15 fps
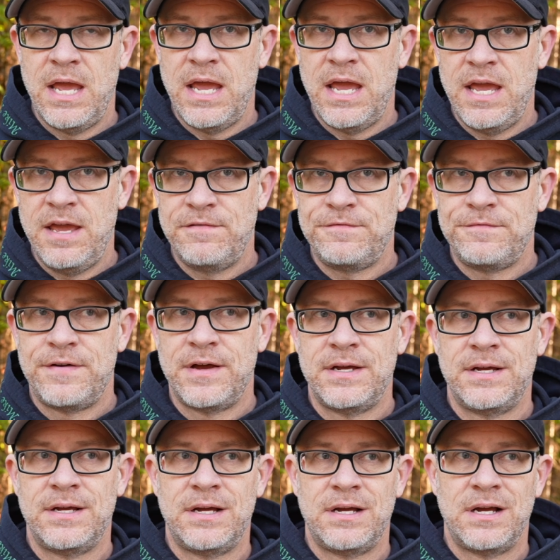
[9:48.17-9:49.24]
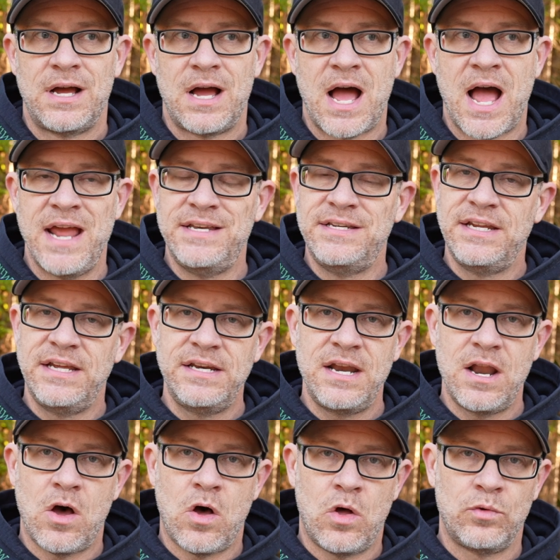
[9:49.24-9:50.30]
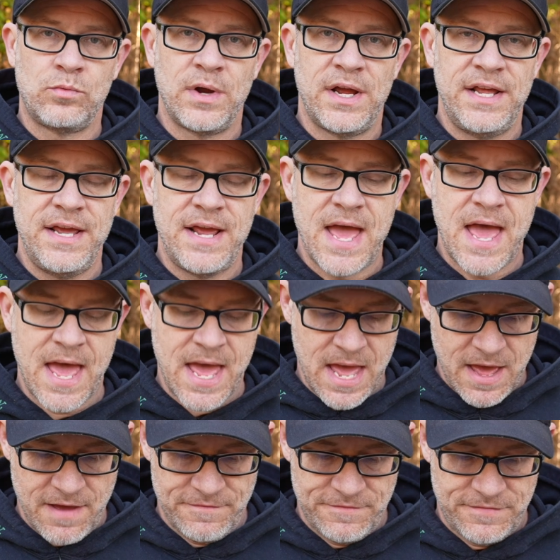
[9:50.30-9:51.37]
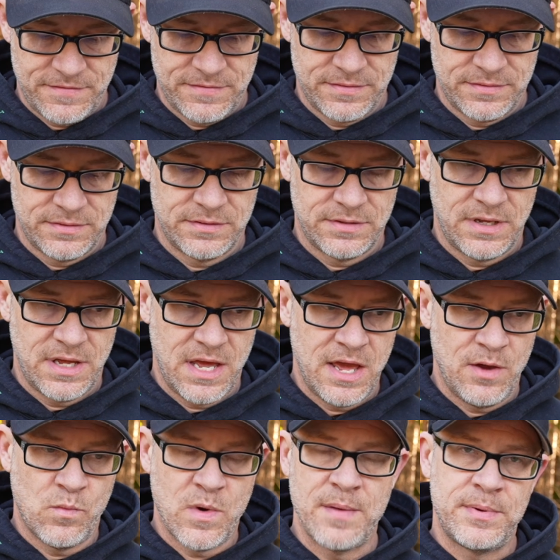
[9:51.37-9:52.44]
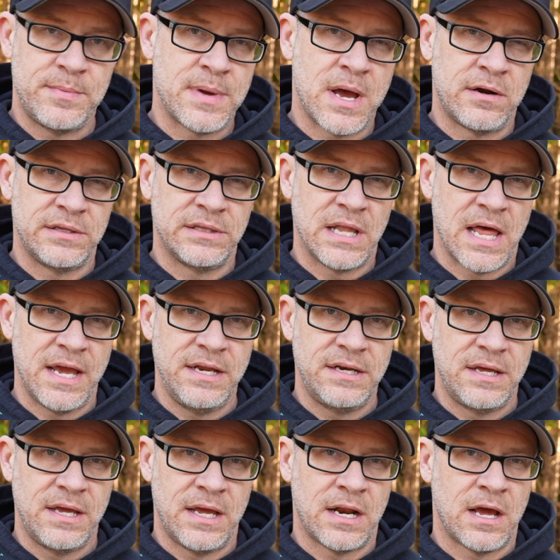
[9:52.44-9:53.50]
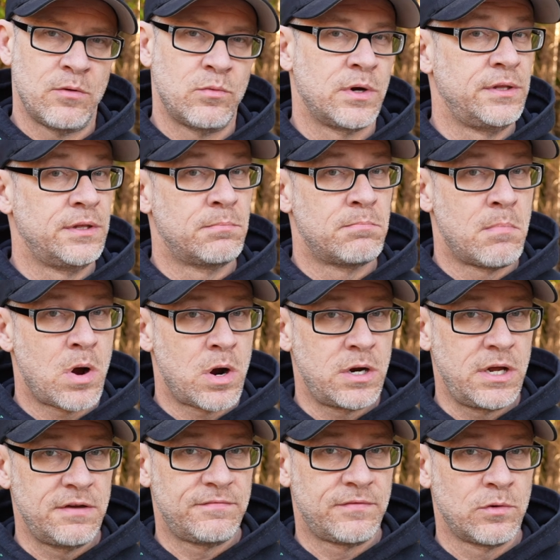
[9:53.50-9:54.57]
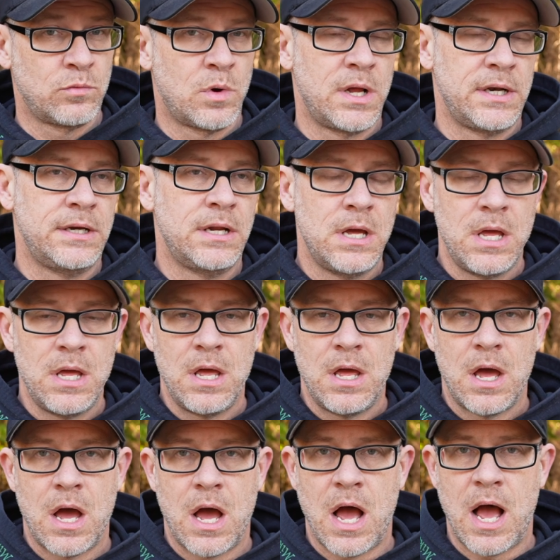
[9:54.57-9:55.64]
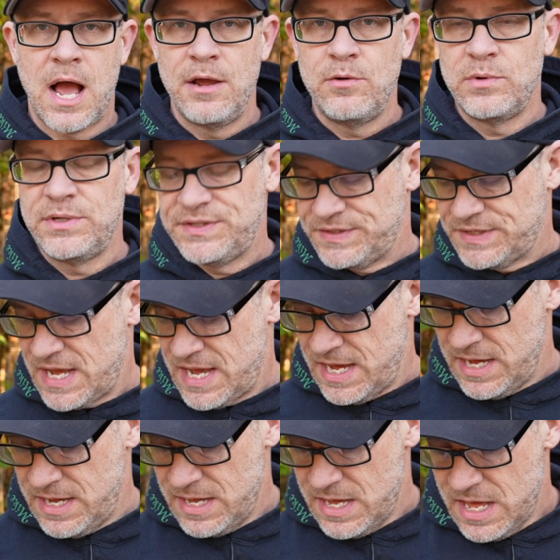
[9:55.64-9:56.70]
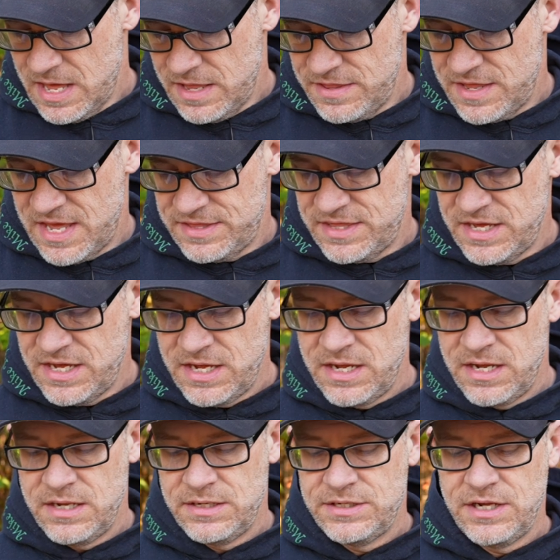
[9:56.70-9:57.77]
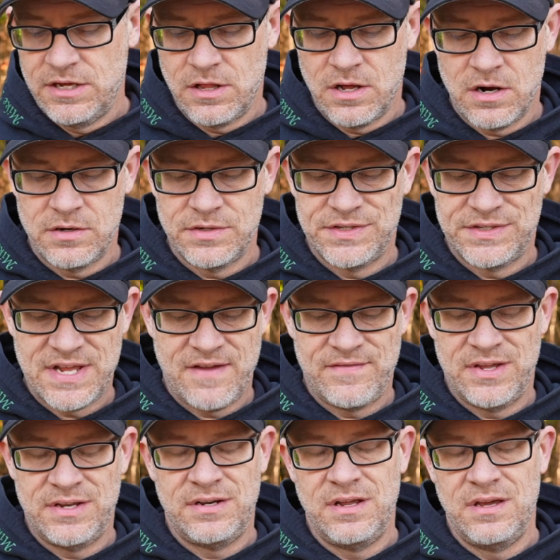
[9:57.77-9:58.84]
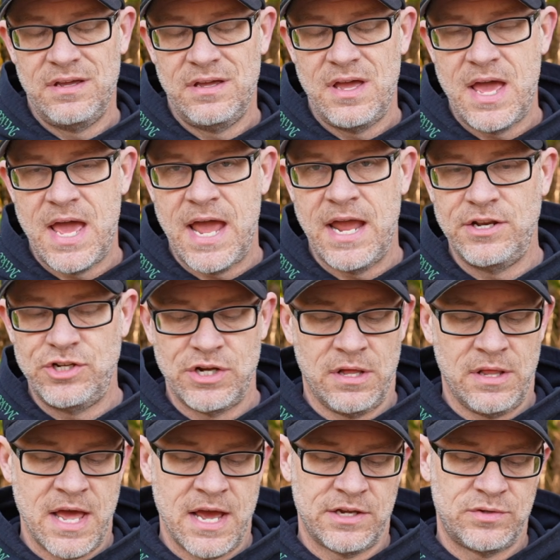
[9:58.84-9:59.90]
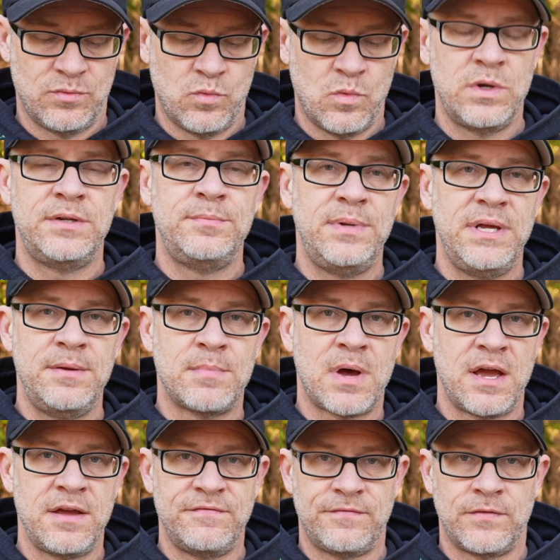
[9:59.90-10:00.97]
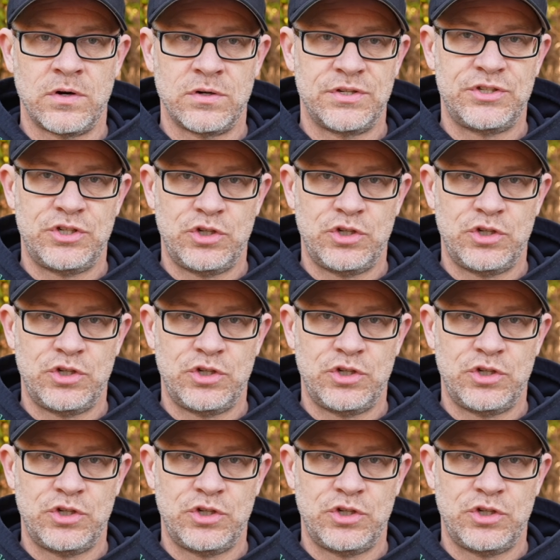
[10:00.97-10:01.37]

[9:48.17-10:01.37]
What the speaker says: if I didn't already have a weapon mounted light and I were in the market for one, I would say that the TLR-7 HLX would be my first